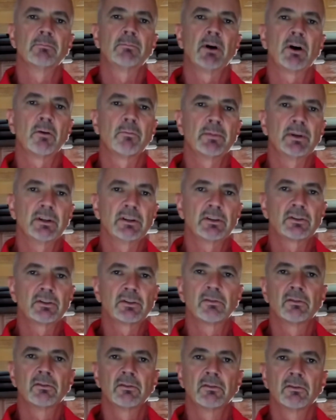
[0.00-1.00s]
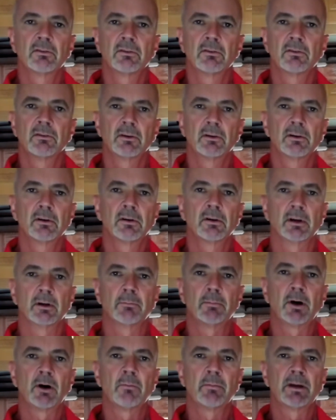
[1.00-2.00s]
Palm Beach uh,
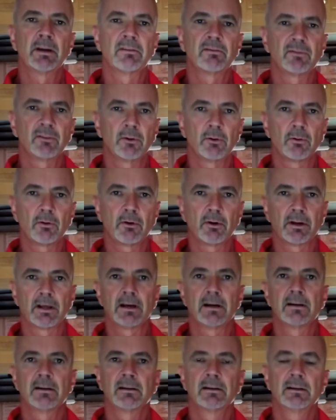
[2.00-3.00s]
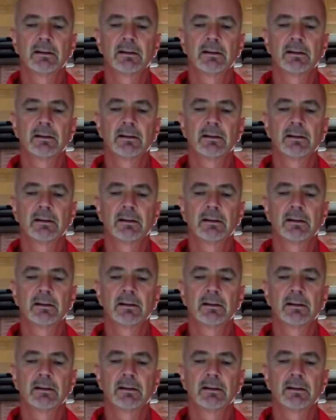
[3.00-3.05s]
Palm Bay, Florida,